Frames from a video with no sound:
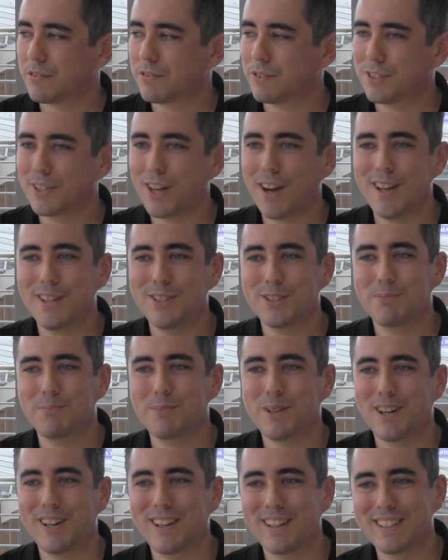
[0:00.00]
of science
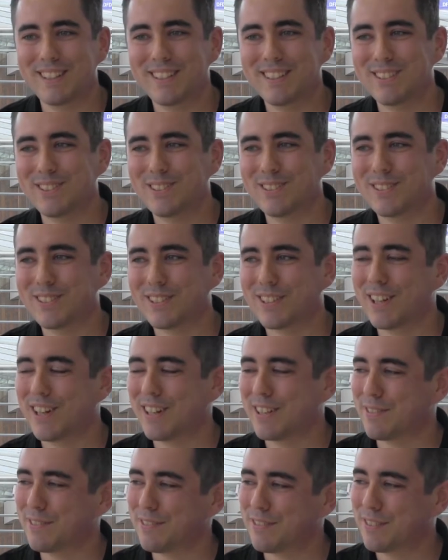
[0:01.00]
behind, or the
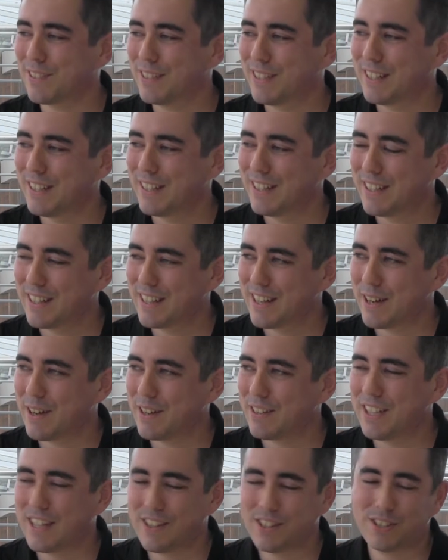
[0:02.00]
kind of
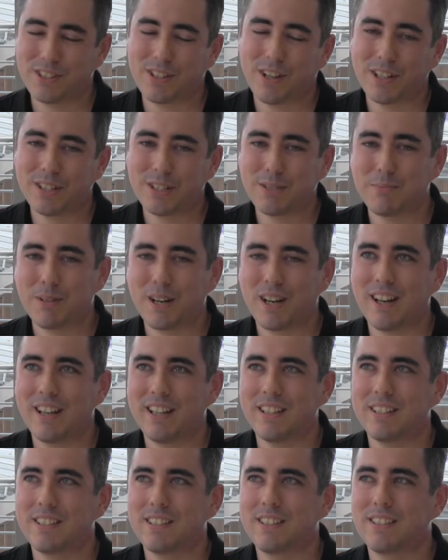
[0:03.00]
the science
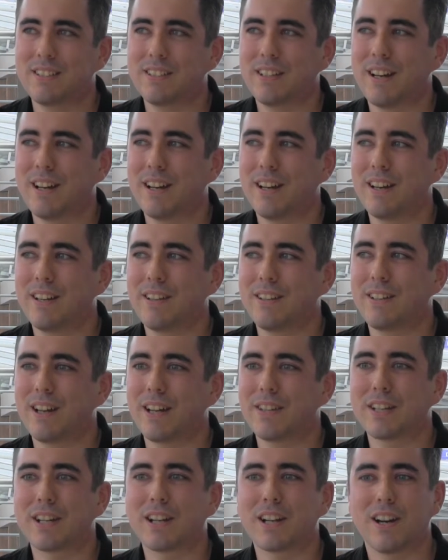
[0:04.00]
behind
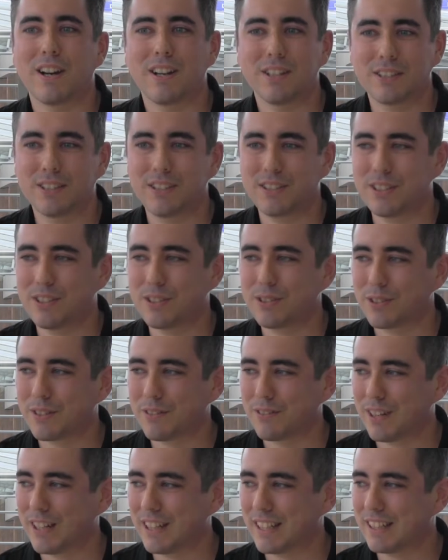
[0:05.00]
like the glass, because it's sort
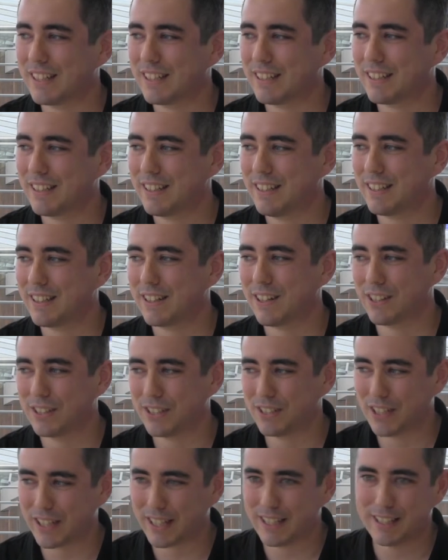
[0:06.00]
of like glass
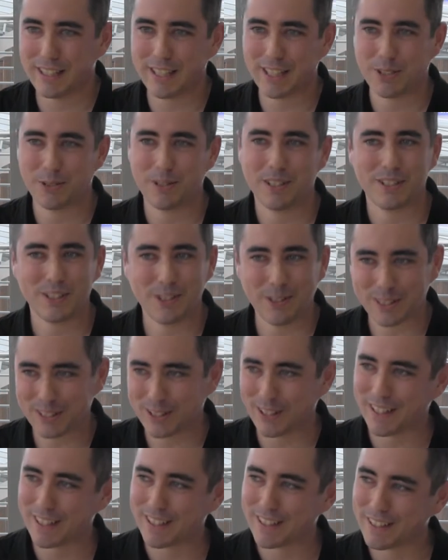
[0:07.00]
is like a liquid, so it's
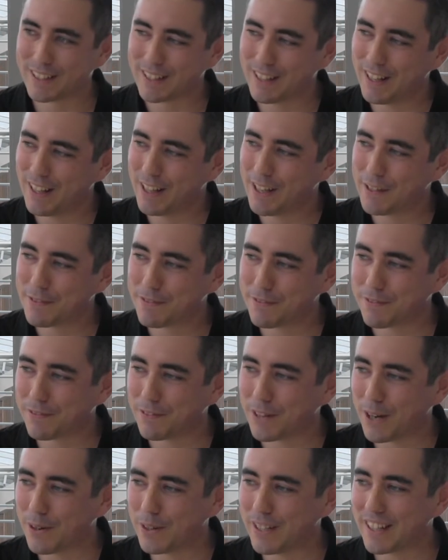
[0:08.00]
like
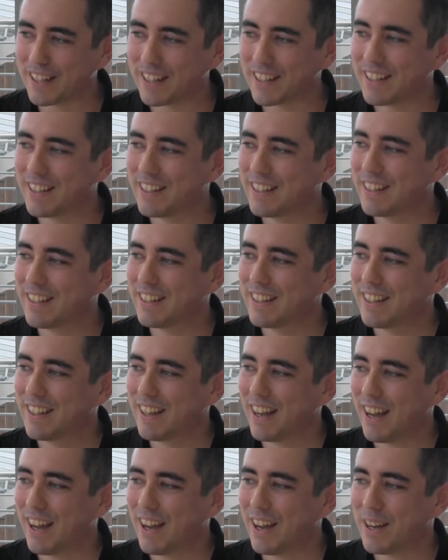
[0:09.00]
flowing,
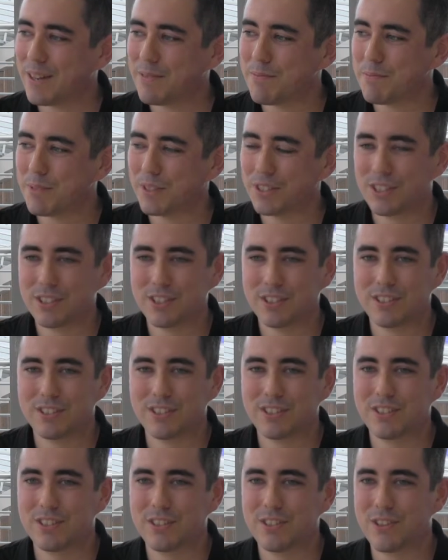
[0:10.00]
but
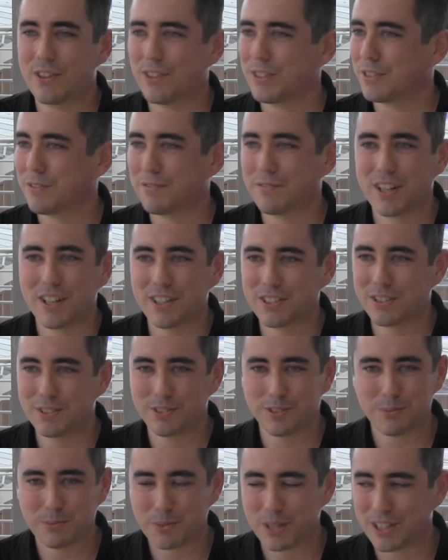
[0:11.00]
just not as fast as
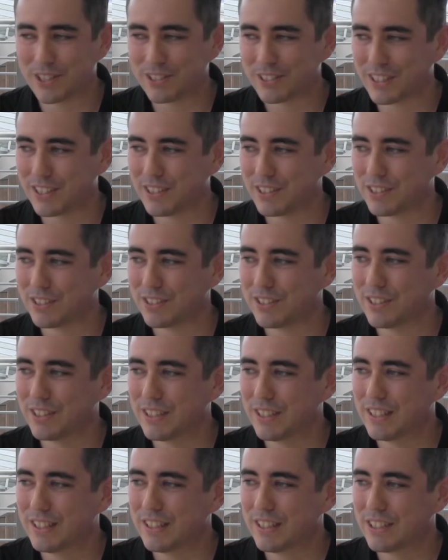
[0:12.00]
the world is.
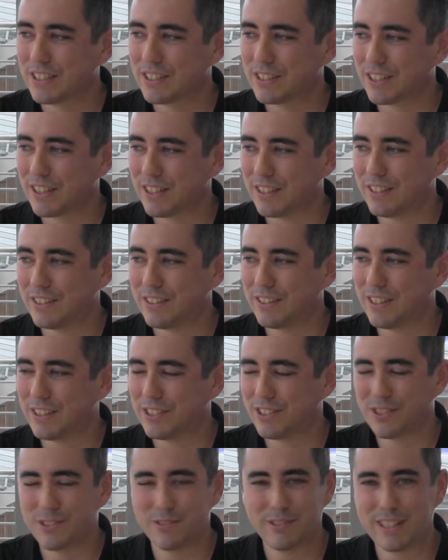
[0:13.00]
So
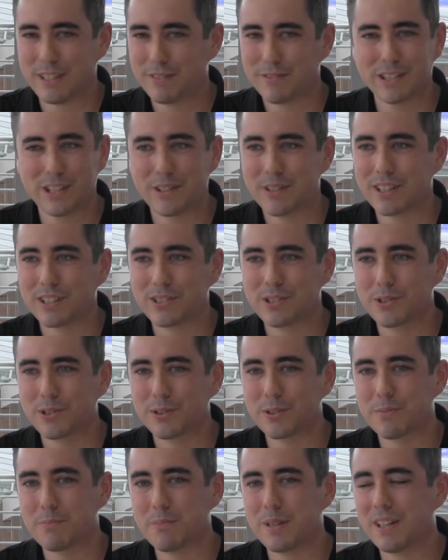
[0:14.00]
it's not really flowing at
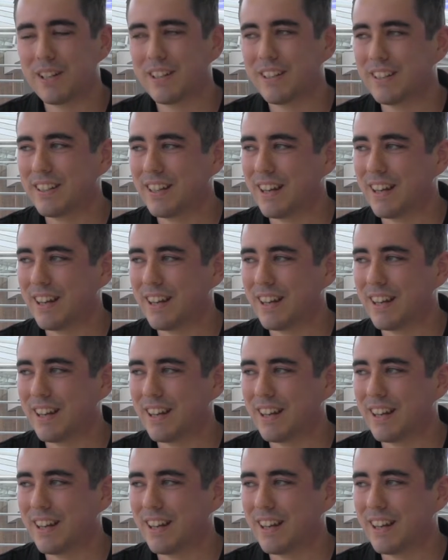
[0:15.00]
all, but